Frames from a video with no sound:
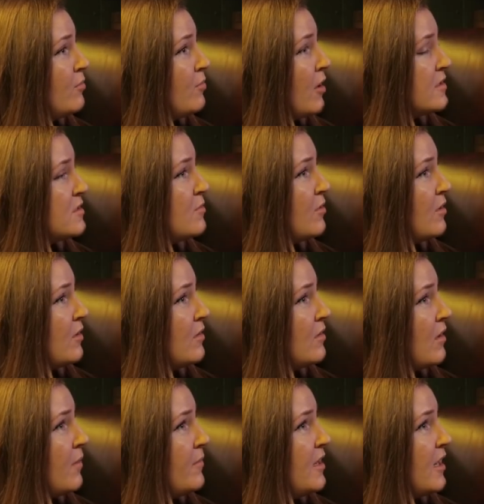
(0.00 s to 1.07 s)

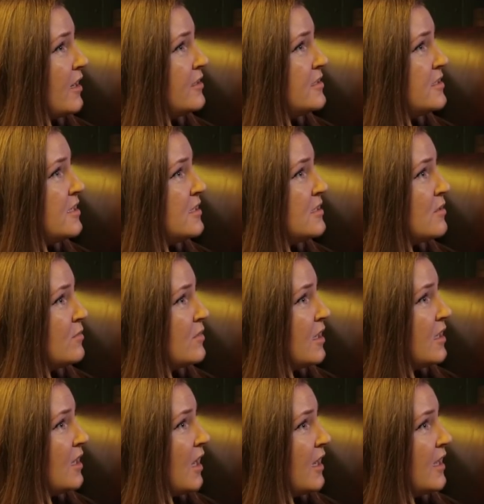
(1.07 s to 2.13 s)
possible. I mean, I could see
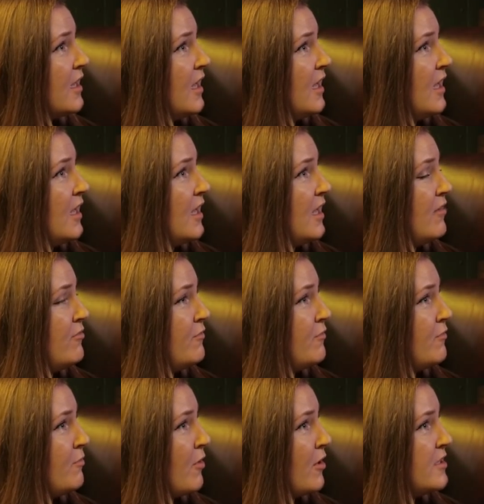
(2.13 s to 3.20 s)
something like
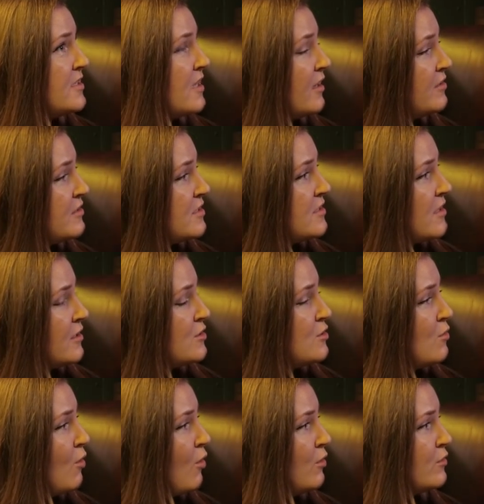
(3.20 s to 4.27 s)
if Bernie Sanders is not
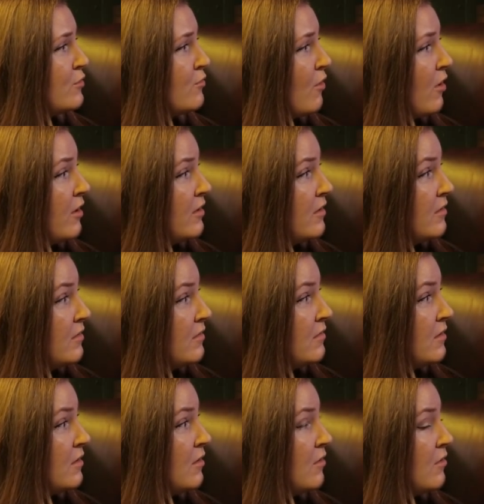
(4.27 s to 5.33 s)
too old to run,
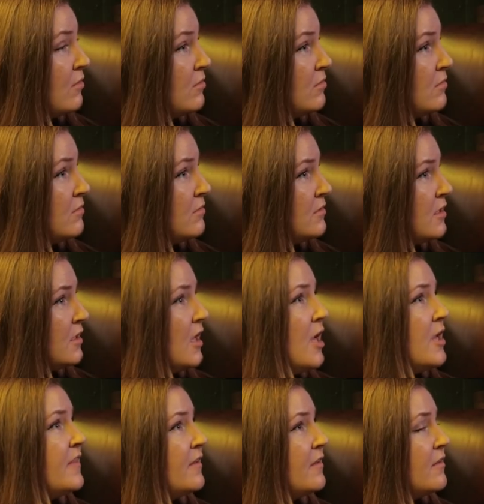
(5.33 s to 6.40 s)
you know,
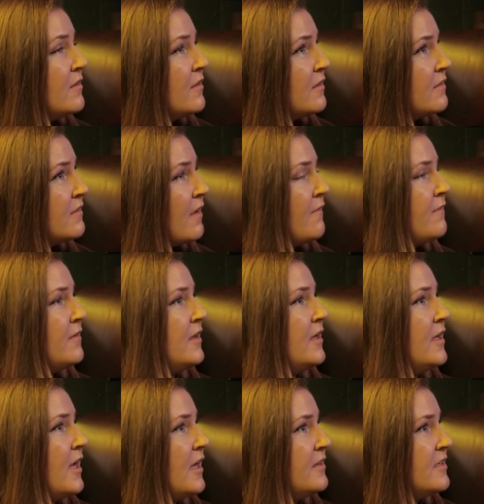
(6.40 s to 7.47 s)
there's
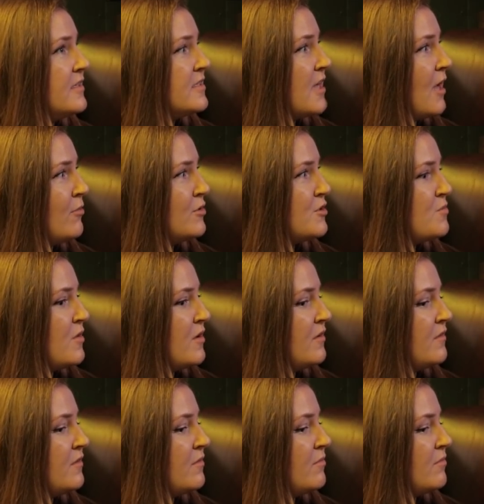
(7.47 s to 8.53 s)
definitely an
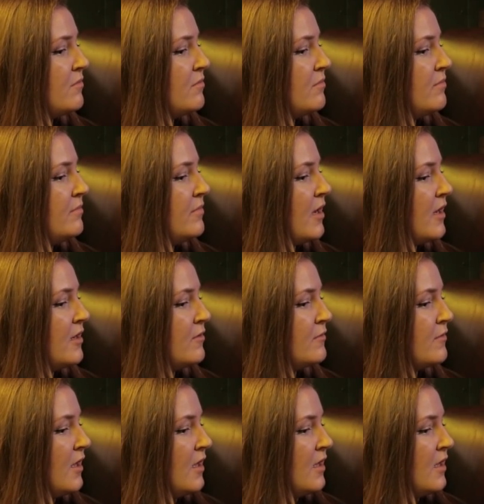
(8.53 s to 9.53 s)
anti-establishment kind of